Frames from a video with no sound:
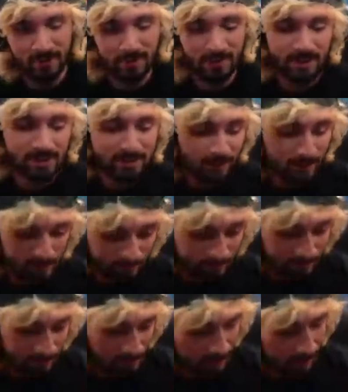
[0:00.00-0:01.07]
I'll save this one
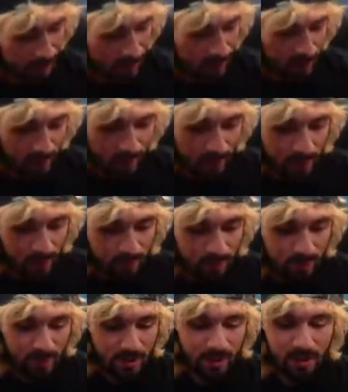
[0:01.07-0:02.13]
for you.
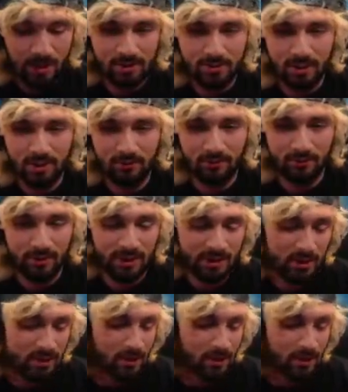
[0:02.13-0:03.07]
Yeah, Trevrent